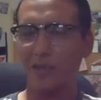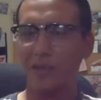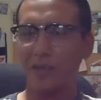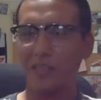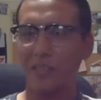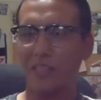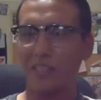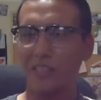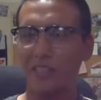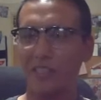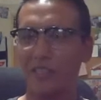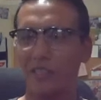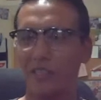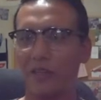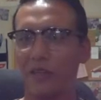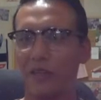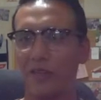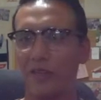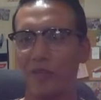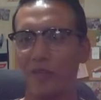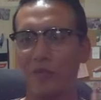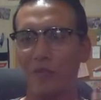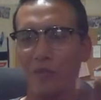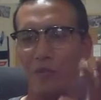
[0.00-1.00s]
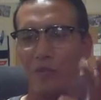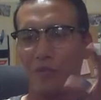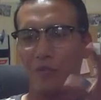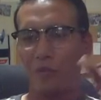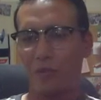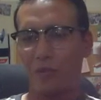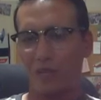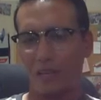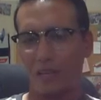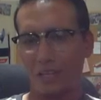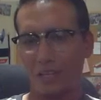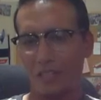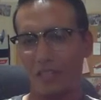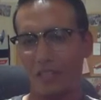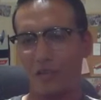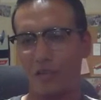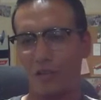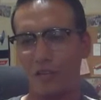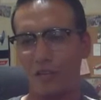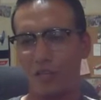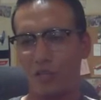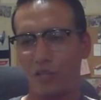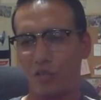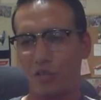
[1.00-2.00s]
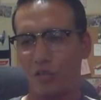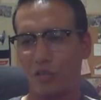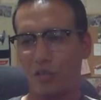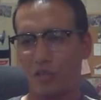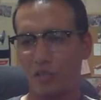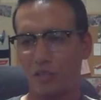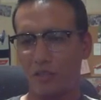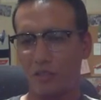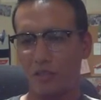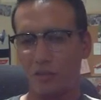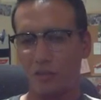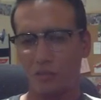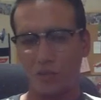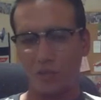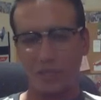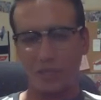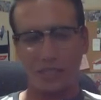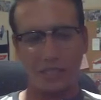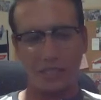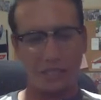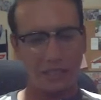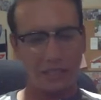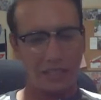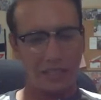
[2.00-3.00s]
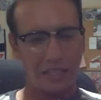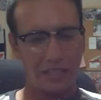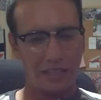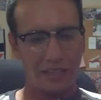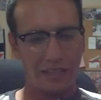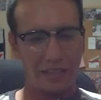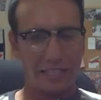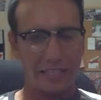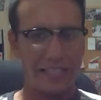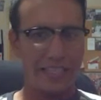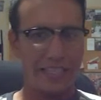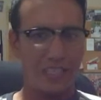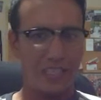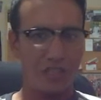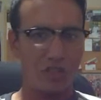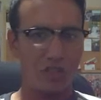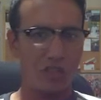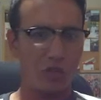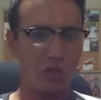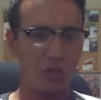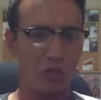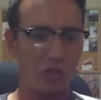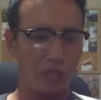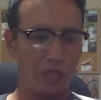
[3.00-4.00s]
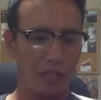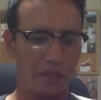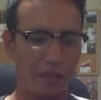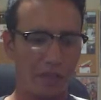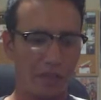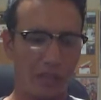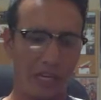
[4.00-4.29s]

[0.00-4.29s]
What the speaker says: bit easier. But I started using recently Lazy Nezumi,